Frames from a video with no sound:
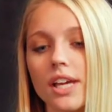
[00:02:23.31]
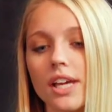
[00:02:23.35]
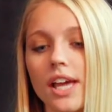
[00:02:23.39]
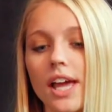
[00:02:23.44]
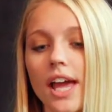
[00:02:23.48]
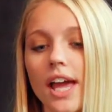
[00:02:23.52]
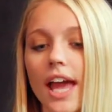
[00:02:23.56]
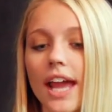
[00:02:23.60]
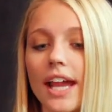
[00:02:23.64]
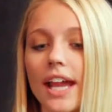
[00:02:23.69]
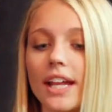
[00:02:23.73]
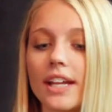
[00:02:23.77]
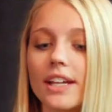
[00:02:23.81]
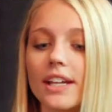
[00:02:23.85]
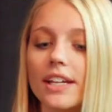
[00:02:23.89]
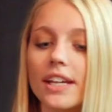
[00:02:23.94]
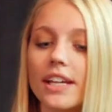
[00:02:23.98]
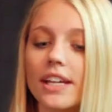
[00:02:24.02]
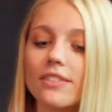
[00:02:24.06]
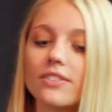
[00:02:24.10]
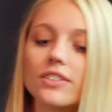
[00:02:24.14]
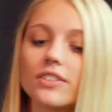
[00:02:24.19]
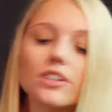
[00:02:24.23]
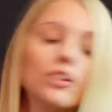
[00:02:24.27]
Yes. And
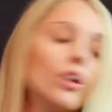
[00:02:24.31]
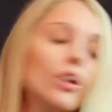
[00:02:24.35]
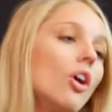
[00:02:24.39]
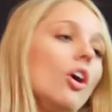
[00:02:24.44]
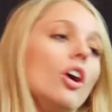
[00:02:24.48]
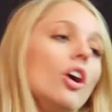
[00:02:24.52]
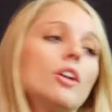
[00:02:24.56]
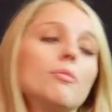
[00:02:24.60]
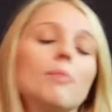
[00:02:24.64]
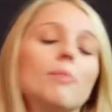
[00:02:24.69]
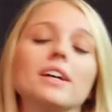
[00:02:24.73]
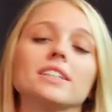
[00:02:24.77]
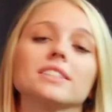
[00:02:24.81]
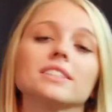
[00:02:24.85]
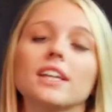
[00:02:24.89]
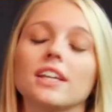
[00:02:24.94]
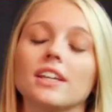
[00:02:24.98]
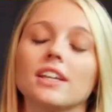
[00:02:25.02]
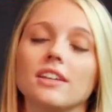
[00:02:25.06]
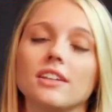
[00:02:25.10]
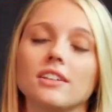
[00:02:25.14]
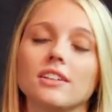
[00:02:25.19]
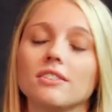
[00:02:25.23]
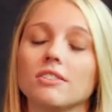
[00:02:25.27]
even on my
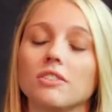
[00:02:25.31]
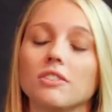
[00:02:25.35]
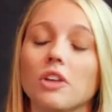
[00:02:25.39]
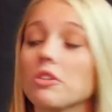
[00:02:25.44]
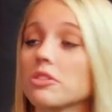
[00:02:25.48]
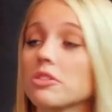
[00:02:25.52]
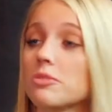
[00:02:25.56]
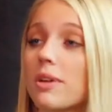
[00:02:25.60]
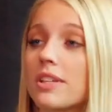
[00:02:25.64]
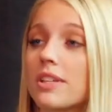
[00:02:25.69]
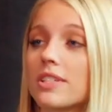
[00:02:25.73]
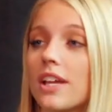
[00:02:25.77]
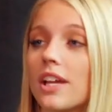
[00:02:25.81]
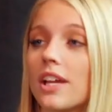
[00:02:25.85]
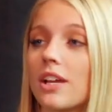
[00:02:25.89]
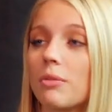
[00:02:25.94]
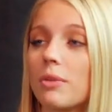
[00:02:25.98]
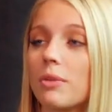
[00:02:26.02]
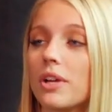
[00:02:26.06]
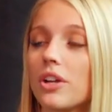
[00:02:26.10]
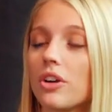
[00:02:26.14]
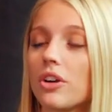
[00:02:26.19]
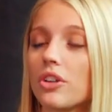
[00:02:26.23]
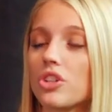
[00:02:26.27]
second, though it's my second
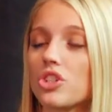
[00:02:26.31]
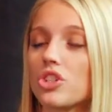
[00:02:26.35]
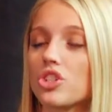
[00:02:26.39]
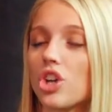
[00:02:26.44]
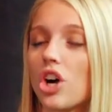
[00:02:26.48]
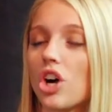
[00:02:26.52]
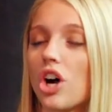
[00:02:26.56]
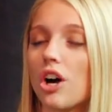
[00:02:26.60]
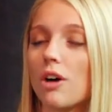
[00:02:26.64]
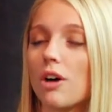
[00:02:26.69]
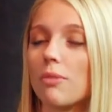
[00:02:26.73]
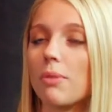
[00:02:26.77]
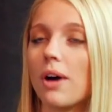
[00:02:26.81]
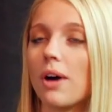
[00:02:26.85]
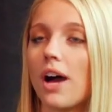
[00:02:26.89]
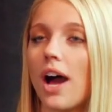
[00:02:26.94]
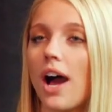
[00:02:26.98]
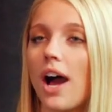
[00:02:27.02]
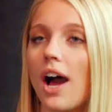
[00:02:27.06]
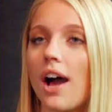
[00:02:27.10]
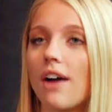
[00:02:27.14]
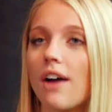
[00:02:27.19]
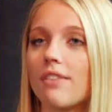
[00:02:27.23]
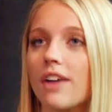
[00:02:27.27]
week on the job,
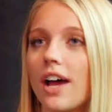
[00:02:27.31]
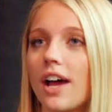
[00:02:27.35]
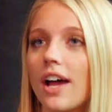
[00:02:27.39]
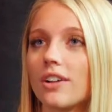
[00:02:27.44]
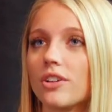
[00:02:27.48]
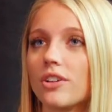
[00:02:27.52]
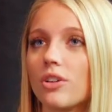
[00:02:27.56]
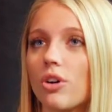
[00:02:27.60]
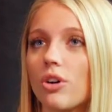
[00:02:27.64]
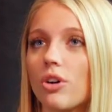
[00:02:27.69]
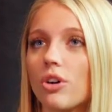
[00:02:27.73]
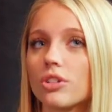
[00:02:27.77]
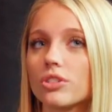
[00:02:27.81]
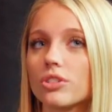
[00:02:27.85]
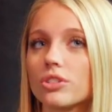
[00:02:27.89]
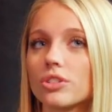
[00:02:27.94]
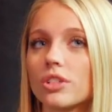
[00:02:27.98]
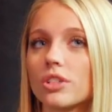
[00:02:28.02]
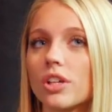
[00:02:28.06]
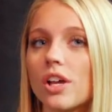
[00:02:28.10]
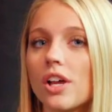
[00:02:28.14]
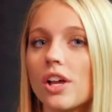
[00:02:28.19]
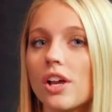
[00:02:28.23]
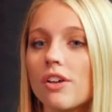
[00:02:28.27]
I've had calls
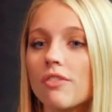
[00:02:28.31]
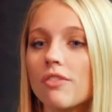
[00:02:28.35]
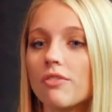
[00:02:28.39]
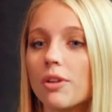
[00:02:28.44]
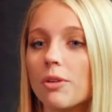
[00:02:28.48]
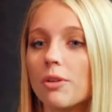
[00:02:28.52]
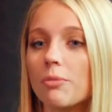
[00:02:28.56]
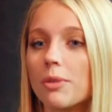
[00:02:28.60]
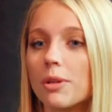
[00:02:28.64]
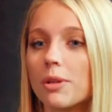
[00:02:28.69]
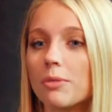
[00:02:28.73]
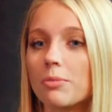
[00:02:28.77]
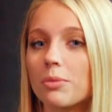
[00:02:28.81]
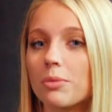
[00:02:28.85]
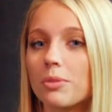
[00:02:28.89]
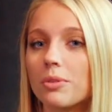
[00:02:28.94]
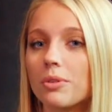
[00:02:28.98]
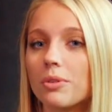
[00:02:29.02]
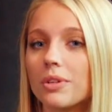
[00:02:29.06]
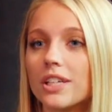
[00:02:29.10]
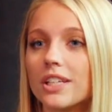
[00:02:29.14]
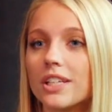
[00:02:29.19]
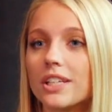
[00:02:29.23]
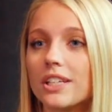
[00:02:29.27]
from
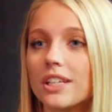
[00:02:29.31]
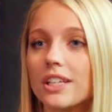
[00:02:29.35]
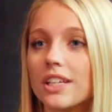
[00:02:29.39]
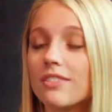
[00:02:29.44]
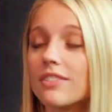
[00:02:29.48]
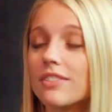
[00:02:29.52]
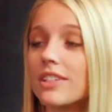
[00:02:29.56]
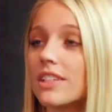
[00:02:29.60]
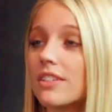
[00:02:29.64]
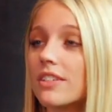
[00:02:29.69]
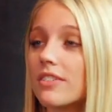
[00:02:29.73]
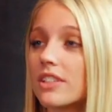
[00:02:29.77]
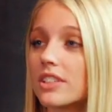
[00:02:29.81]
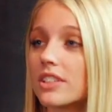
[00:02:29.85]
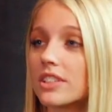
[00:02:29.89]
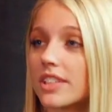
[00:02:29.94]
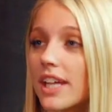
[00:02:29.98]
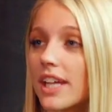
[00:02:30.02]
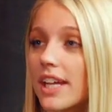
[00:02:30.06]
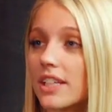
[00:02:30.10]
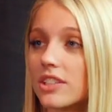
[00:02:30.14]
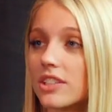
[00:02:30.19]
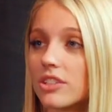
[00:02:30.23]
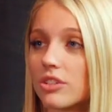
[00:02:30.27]
people in even different
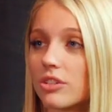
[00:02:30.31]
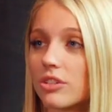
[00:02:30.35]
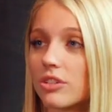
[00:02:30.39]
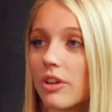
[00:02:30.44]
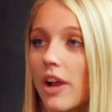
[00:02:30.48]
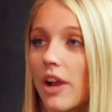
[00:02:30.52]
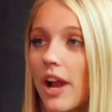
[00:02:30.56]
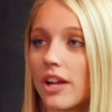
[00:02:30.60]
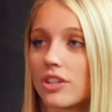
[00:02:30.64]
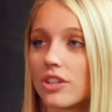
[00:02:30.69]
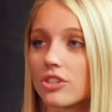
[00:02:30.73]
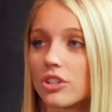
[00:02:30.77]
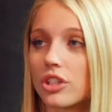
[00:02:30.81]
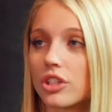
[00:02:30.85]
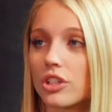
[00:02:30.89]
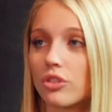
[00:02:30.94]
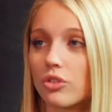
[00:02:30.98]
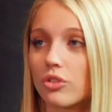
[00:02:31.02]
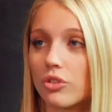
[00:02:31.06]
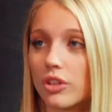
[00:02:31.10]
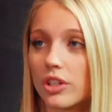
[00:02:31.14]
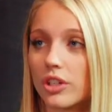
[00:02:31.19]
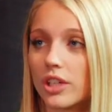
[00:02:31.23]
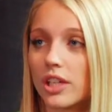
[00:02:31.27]
states who are actually
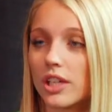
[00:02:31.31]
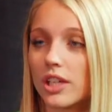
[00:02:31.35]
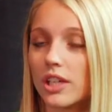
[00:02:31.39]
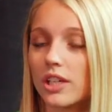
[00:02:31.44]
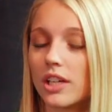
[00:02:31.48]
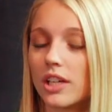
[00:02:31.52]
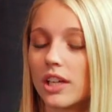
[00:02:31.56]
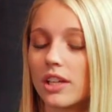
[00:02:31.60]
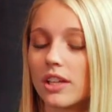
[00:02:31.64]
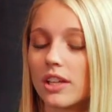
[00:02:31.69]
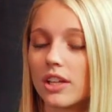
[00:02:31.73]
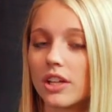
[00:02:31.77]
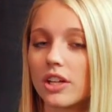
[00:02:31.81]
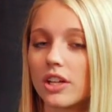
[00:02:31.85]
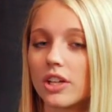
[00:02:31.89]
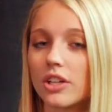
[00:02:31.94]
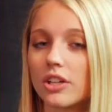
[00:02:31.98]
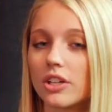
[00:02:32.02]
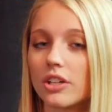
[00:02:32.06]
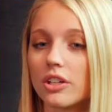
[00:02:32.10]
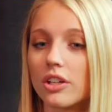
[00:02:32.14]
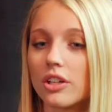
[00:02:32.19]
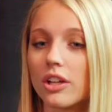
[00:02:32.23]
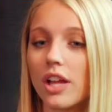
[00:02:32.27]
looking and
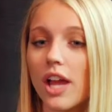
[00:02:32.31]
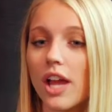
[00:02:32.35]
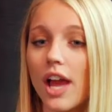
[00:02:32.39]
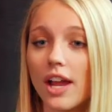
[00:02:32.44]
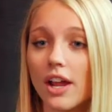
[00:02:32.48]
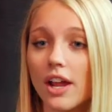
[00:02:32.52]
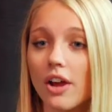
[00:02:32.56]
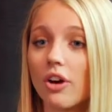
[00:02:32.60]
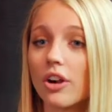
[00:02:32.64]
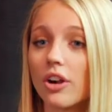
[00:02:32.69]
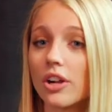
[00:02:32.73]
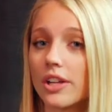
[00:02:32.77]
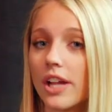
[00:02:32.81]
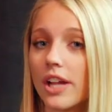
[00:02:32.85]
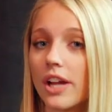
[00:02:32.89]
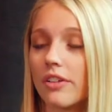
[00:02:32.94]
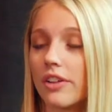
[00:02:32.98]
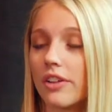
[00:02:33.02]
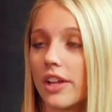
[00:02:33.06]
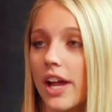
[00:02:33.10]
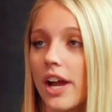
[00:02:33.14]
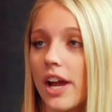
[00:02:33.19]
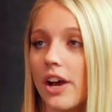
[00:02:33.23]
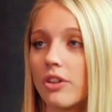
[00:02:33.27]
they're at our
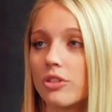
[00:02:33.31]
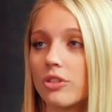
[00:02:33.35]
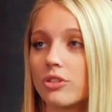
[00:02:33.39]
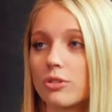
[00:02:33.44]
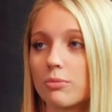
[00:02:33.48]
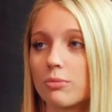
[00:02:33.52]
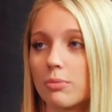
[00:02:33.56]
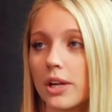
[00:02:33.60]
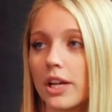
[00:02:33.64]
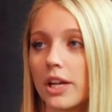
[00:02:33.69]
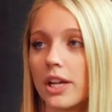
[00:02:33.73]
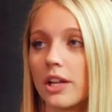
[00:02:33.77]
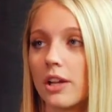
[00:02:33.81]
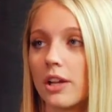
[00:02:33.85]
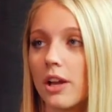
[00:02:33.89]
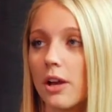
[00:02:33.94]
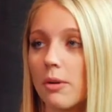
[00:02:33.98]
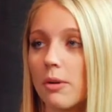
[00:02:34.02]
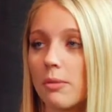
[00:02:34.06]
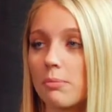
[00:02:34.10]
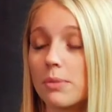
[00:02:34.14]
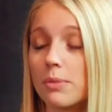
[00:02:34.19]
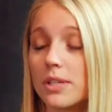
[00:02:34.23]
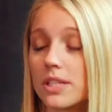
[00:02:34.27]
downtown to bring
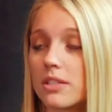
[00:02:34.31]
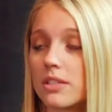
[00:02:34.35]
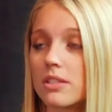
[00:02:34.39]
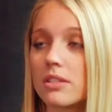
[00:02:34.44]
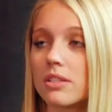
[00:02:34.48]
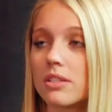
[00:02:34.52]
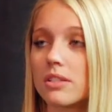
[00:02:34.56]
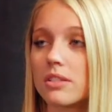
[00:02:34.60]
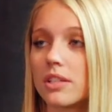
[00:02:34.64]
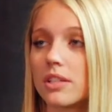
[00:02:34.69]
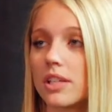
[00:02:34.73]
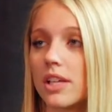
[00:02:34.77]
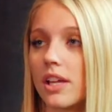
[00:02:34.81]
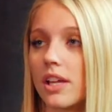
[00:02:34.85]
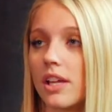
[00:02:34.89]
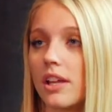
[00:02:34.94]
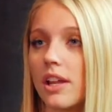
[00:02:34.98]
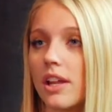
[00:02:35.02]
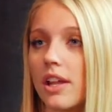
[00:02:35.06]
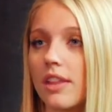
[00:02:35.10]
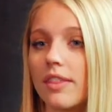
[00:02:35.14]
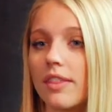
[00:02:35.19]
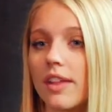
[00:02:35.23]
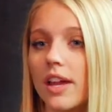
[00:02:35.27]
businesses in
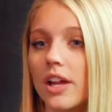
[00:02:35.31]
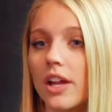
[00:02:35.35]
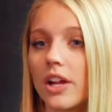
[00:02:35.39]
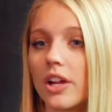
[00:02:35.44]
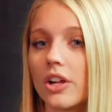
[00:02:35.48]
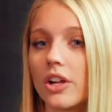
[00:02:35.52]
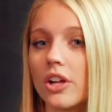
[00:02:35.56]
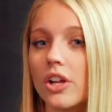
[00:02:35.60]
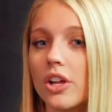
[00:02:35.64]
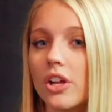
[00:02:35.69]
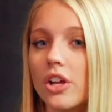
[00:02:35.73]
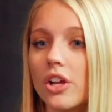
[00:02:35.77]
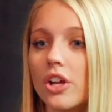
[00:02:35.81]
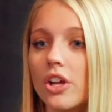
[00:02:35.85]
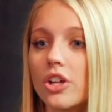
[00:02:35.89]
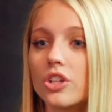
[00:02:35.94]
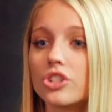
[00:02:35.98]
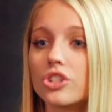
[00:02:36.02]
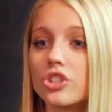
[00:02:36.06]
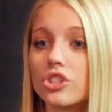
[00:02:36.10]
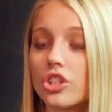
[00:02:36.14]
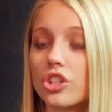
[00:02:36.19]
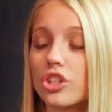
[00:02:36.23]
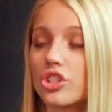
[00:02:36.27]
and they're
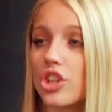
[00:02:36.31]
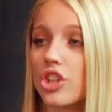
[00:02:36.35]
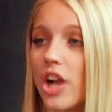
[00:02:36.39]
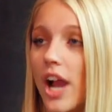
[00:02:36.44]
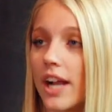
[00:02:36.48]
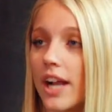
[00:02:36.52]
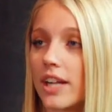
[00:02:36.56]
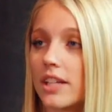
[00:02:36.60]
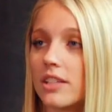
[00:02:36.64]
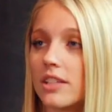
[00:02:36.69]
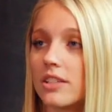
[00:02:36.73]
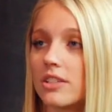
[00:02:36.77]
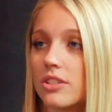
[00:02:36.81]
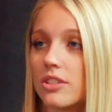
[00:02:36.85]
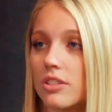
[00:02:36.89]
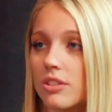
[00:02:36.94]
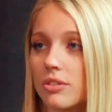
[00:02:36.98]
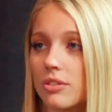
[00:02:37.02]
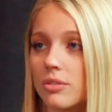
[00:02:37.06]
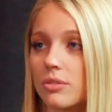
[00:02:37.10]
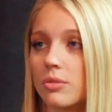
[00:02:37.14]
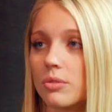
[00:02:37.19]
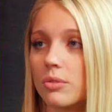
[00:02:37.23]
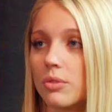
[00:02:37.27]
just attracted
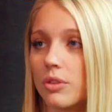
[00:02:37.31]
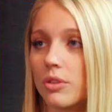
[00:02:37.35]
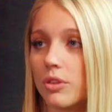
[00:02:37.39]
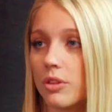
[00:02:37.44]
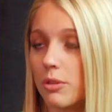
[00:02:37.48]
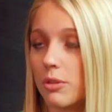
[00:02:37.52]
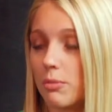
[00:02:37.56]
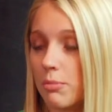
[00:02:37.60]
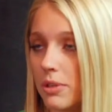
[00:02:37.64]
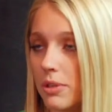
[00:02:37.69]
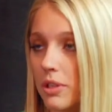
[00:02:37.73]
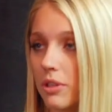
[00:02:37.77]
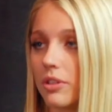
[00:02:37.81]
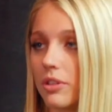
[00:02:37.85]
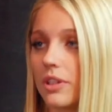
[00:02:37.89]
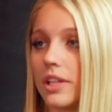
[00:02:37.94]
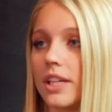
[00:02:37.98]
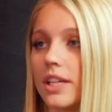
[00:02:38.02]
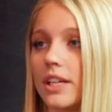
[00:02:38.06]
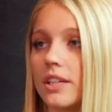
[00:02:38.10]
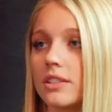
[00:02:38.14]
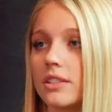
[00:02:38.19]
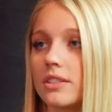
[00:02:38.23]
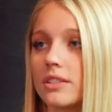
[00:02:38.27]
to the
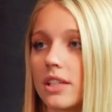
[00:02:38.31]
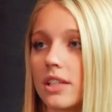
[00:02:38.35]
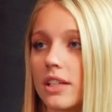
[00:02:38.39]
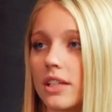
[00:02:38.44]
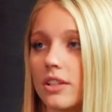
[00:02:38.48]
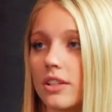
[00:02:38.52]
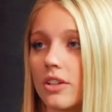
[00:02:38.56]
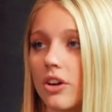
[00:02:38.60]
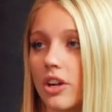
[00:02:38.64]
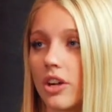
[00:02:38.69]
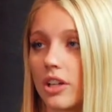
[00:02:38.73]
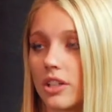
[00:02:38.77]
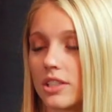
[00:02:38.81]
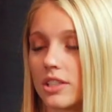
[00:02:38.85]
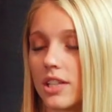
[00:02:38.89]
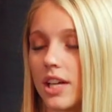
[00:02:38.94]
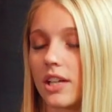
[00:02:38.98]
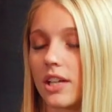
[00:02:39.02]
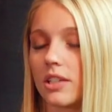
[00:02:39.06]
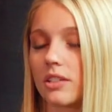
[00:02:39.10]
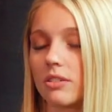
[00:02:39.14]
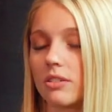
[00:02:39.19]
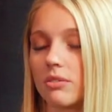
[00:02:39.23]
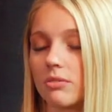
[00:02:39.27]
buildings and the
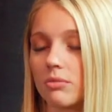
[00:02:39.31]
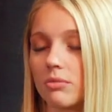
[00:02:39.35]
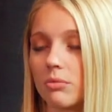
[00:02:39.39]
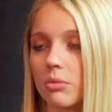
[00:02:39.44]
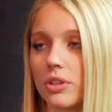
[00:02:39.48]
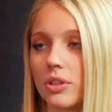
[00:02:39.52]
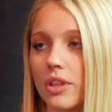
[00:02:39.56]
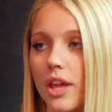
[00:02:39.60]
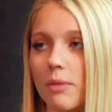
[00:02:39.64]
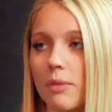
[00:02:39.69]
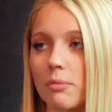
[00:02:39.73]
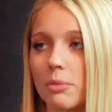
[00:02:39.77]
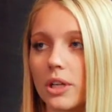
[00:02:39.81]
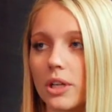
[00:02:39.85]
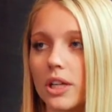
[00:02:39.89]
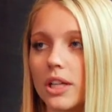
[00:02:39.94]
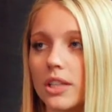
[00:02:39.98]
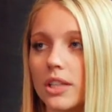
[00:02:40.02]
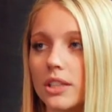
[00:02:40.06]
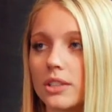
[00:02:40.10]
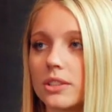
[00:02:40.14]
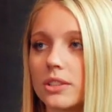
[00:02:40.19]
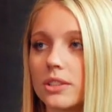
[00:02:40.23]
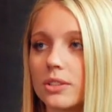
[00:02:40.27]
architect and what that
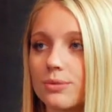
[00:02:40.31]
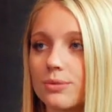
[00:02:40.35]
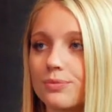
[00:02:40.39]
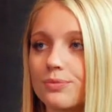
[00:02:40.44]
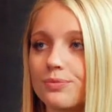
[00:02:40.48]
brings.